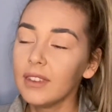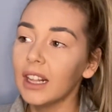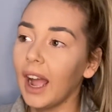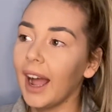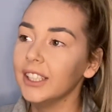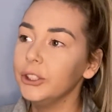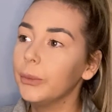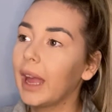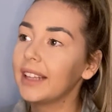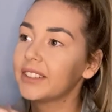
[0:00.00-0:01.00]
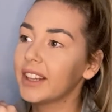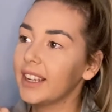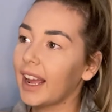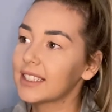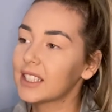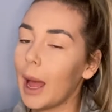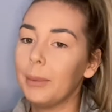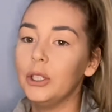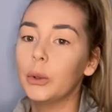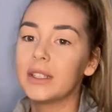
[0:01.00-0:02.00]
and you get to the next step
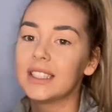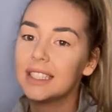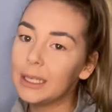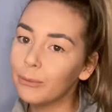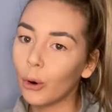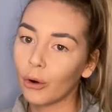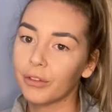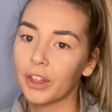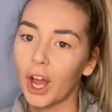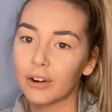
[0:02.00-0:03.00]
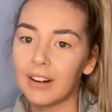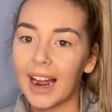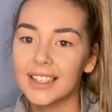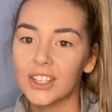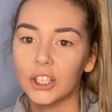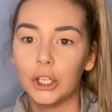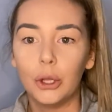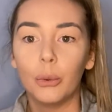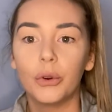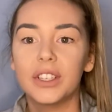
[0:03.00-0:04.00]
and you can see more of the horizon and
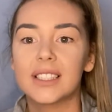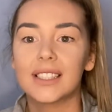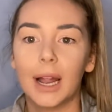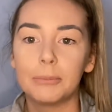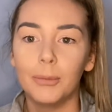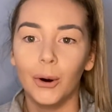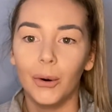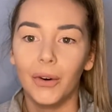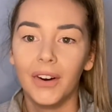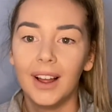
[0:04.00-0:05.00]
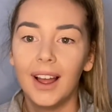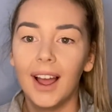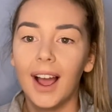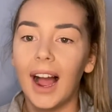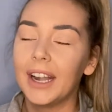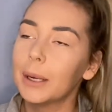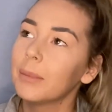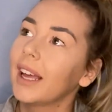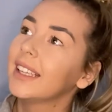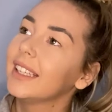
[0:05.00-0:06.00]
you understand more. And I'm
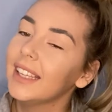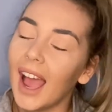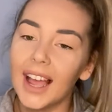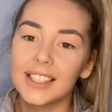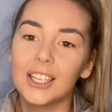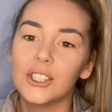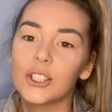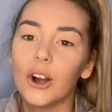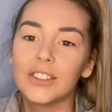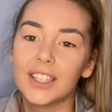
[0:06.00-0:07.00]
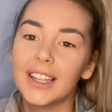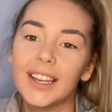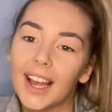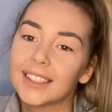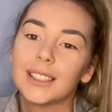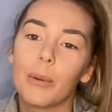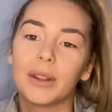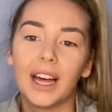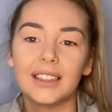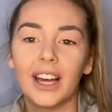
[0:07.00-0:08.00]
like, yes, I just got to the next step of
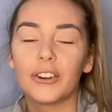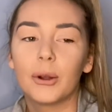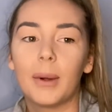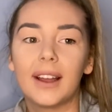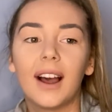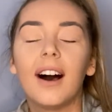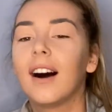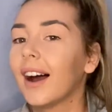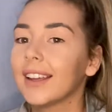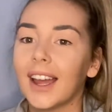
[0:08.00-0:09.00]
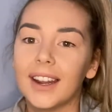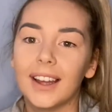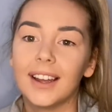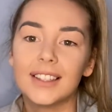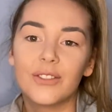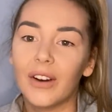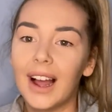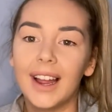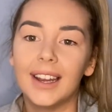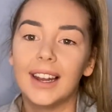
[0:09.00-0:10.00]
that ladder. I'm like, oh, I get it. It's
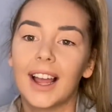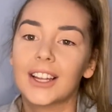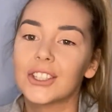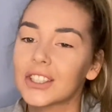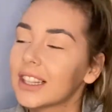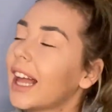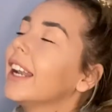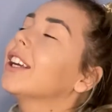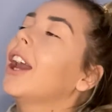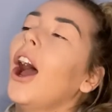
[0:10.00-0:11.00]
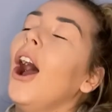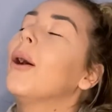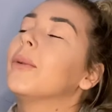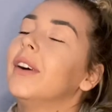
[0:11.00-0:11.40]
fine. I can just let it go.